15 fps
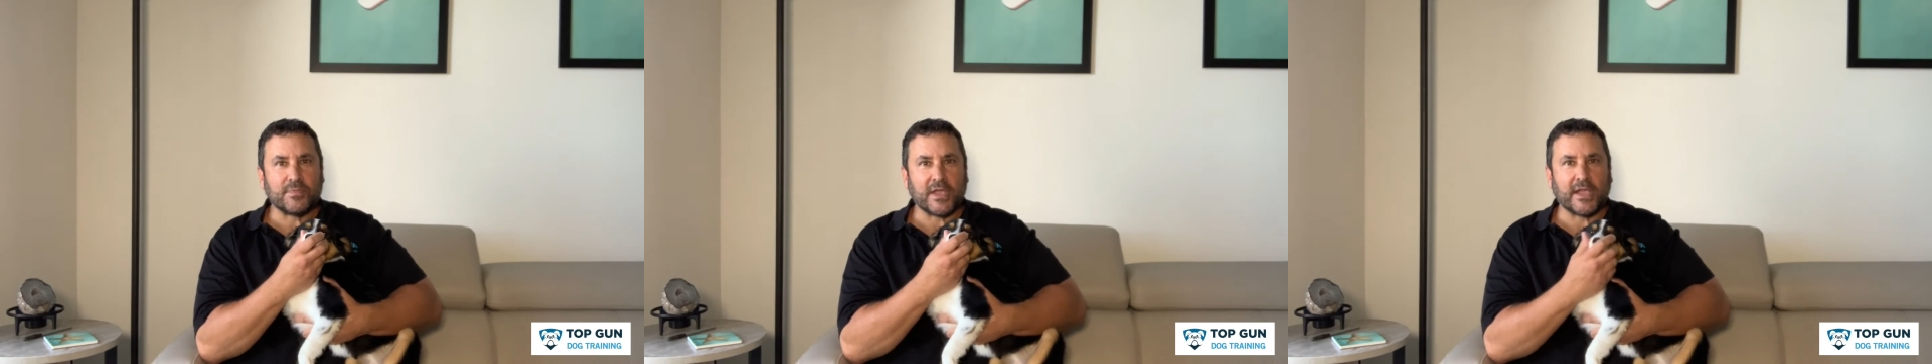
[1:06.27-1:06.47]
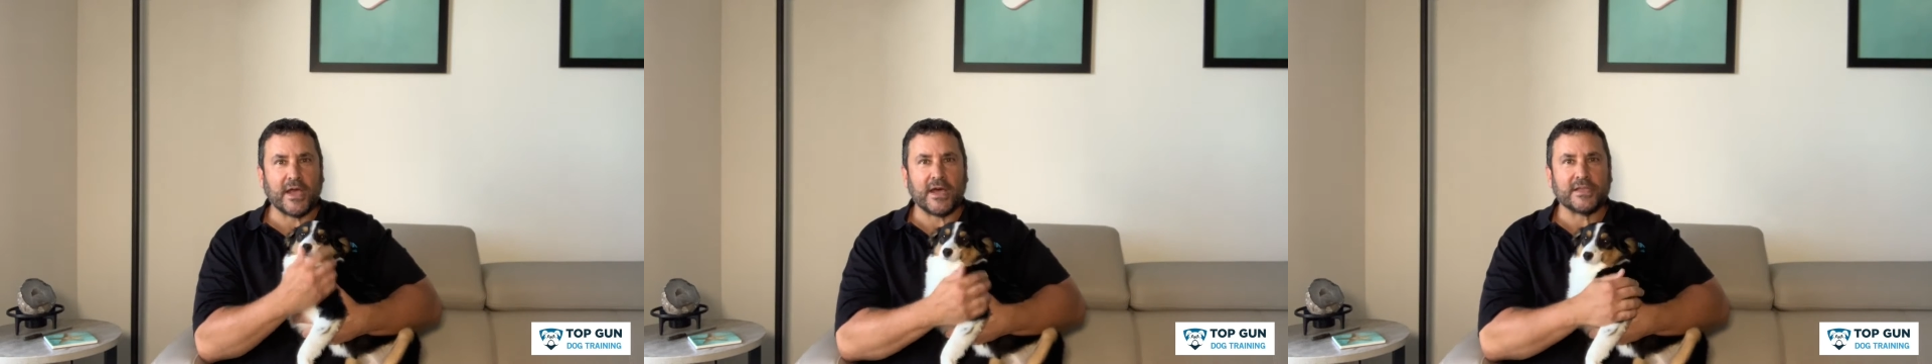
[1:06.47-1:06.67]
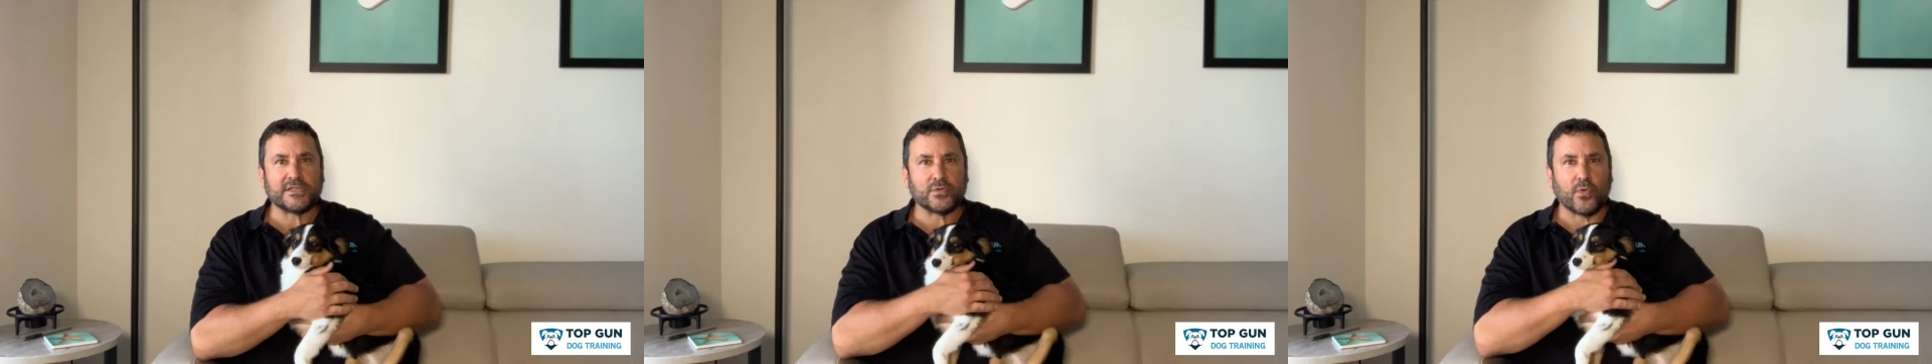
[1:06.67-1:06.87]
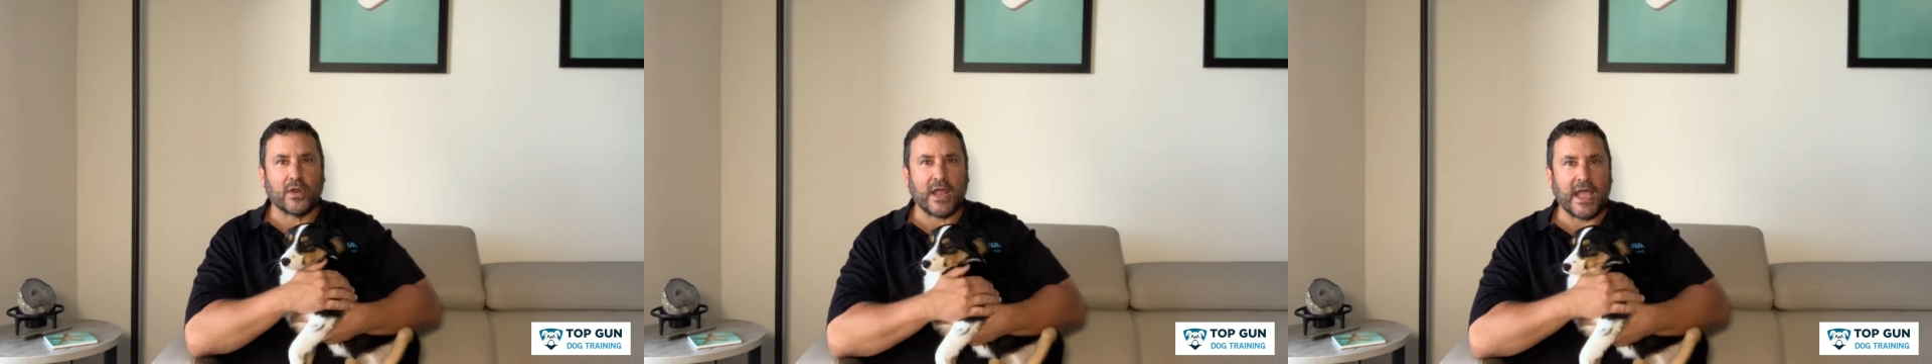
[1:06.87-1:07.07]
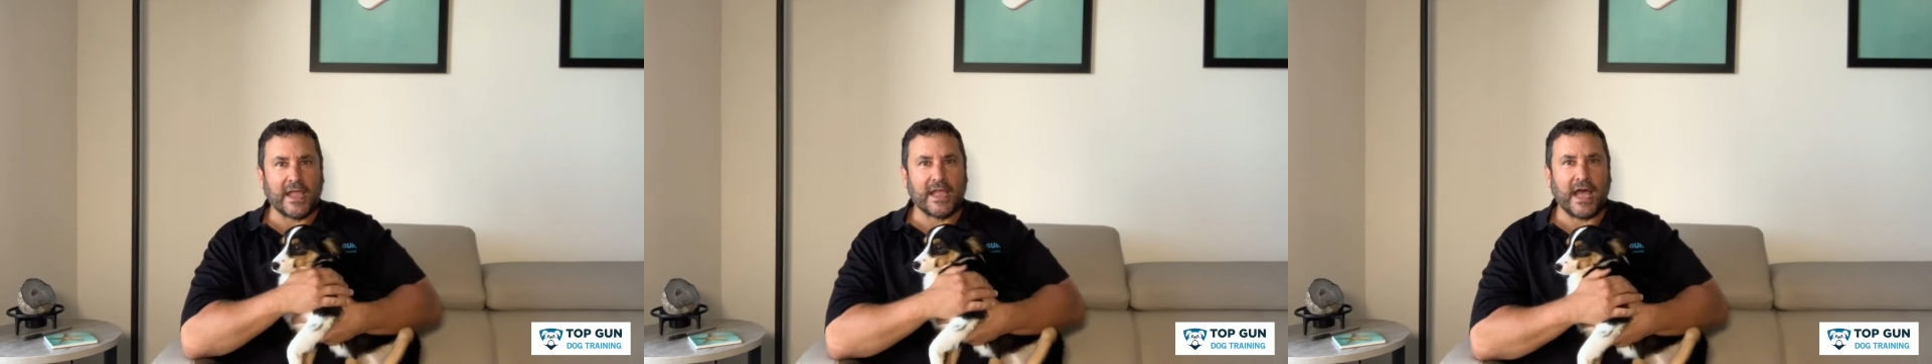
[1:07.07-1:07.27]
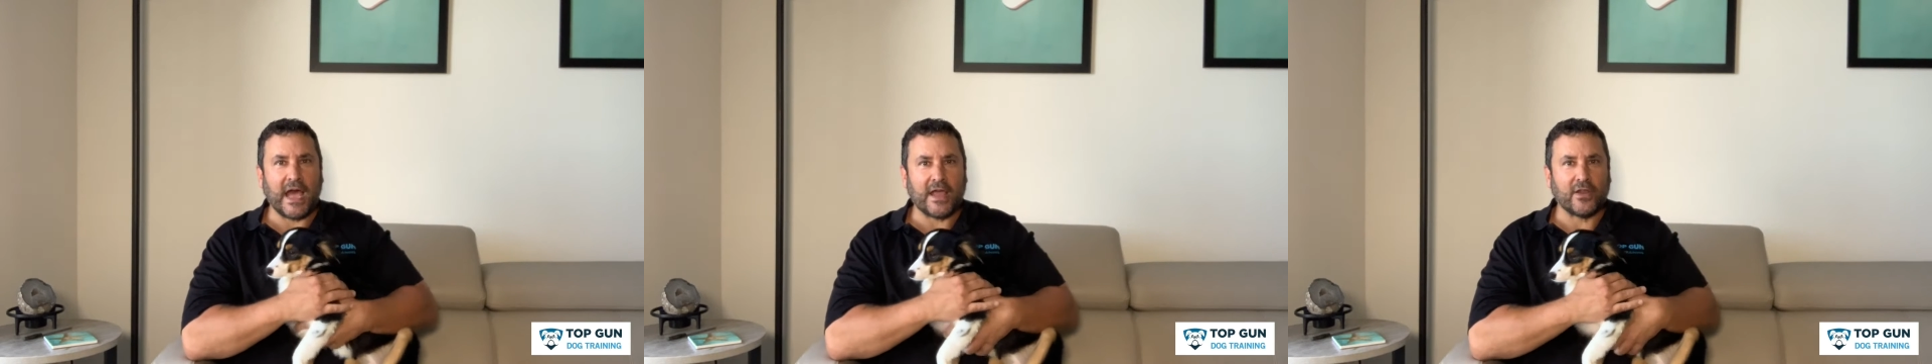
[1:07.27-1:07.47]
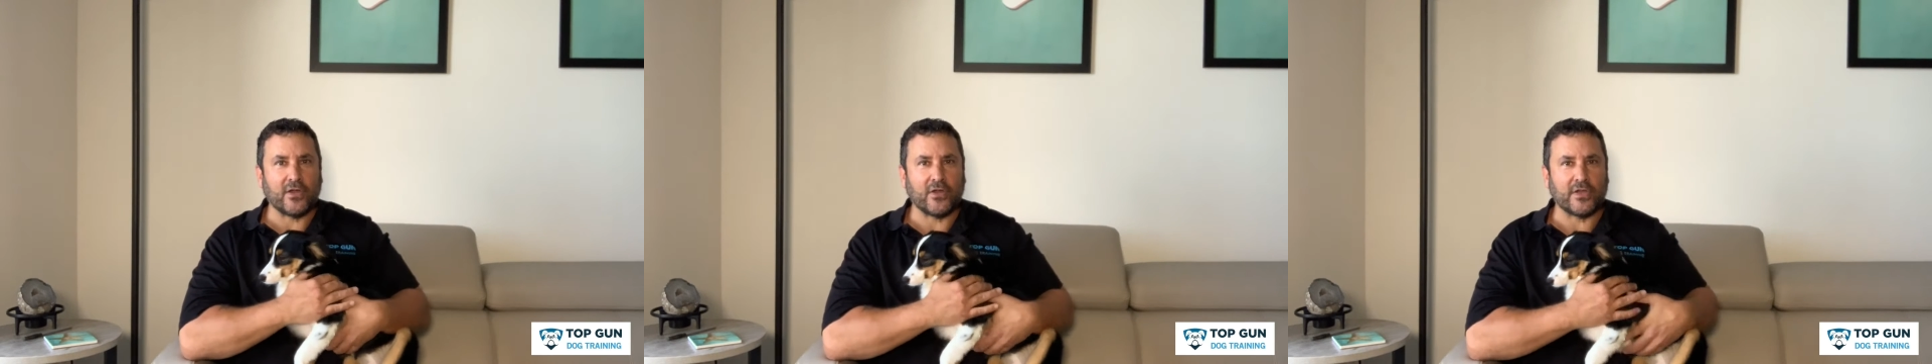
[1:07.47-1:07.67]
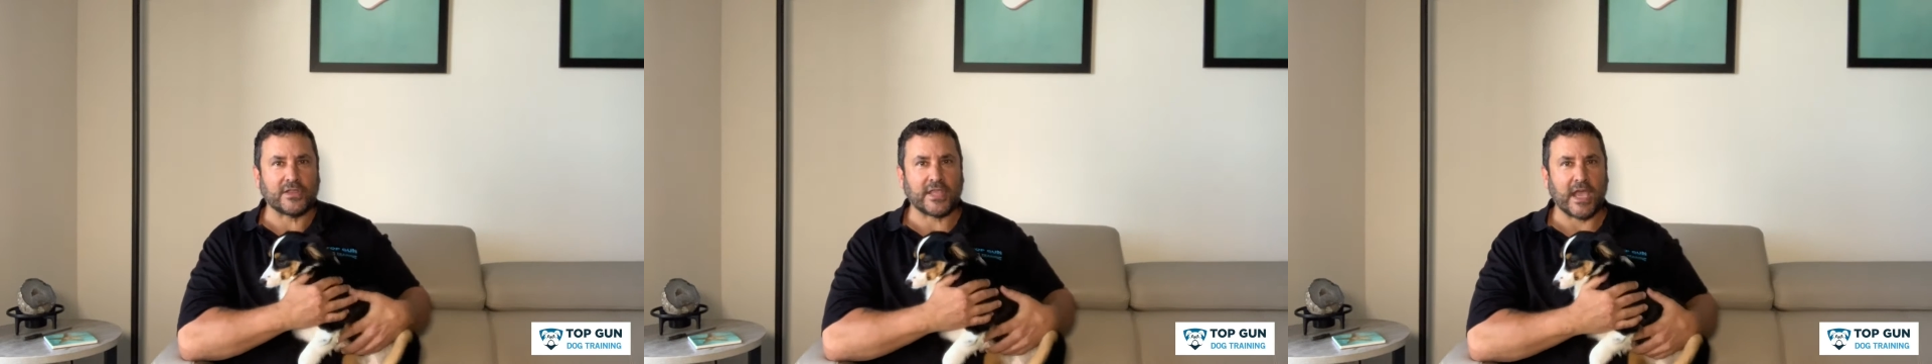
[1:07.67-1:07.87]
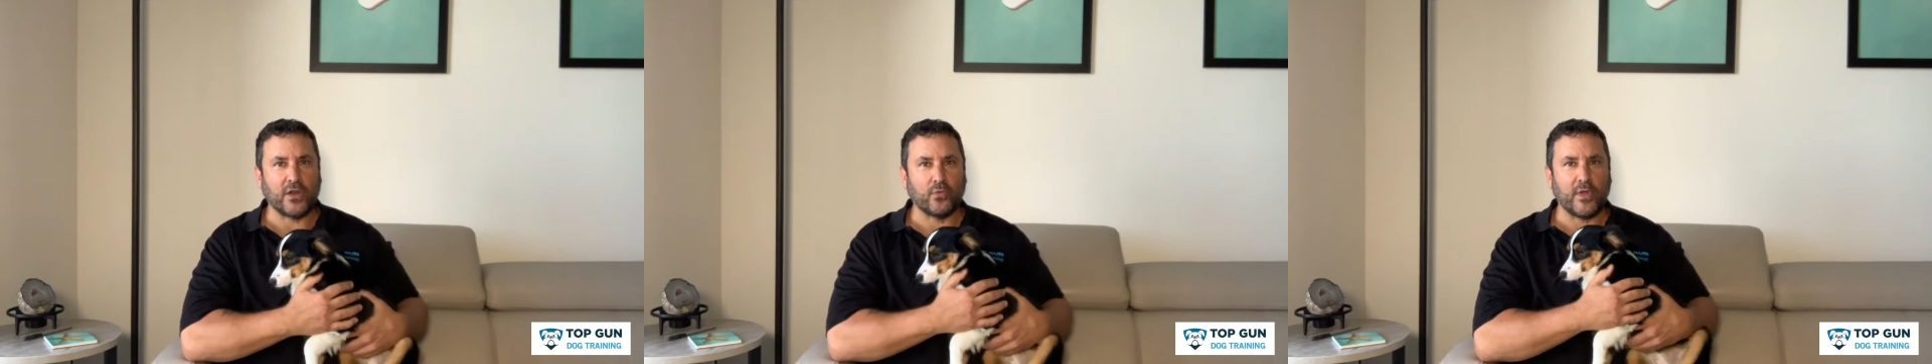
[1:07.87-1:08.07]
because when I got her at 10